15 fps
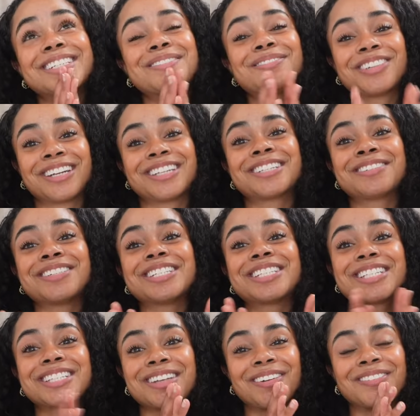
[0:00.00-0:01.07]
brings me
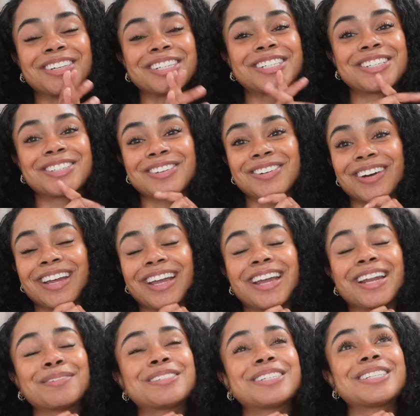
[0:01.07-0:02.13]
so much joy, and
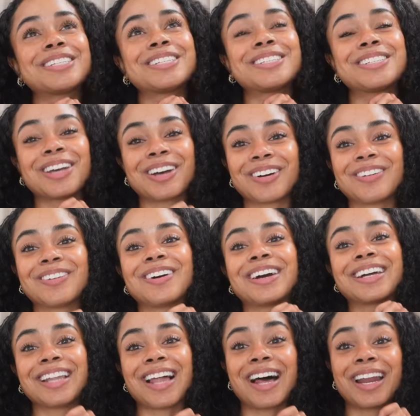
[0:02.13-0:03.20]
I'm so
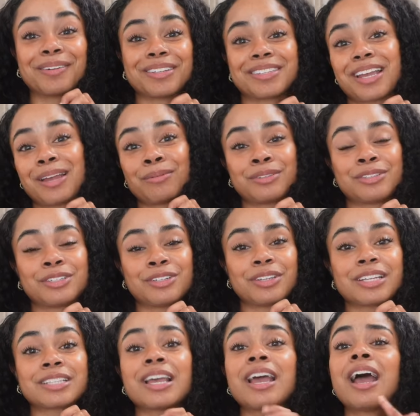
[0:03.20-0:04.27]
glad I was able to do
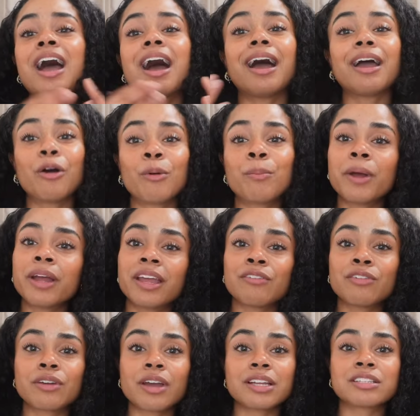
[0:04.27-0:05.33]
this. I hope I gave
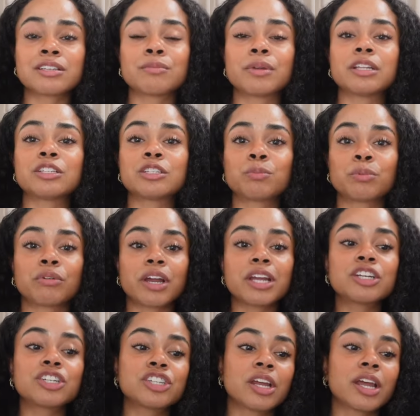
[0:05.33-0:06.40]
you guys some
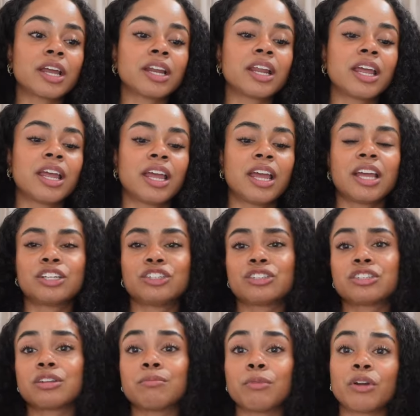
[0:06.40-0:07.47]
inspiration,
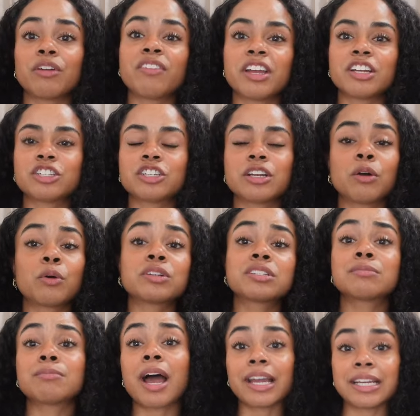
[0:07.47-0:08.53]
just some motivation, or
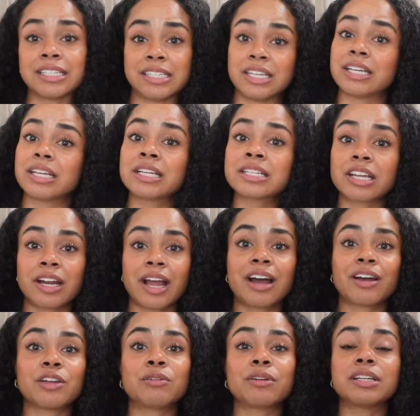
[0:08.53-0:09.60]
some ideas on how
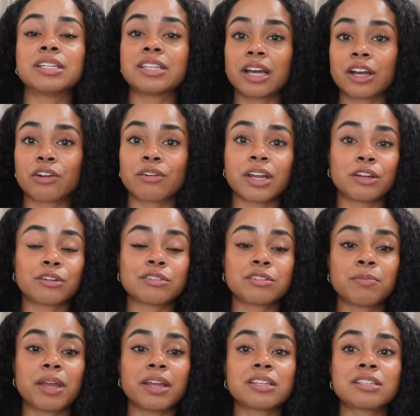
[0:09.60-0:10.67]
you can decorate your
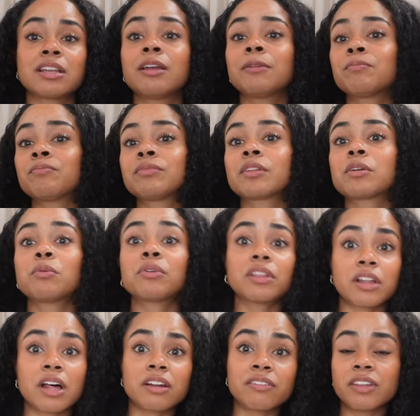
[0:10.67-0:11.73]
space with a
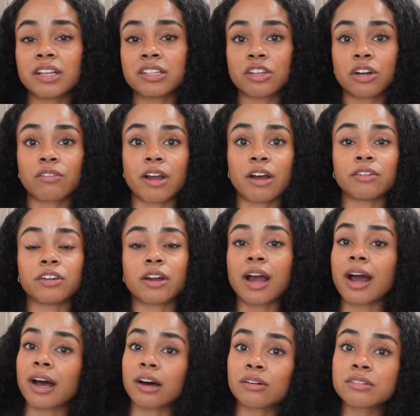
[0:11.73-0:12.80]
lot of things that are around your
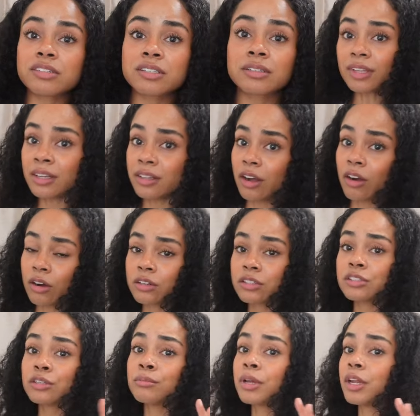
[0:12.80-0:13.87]
house. There are some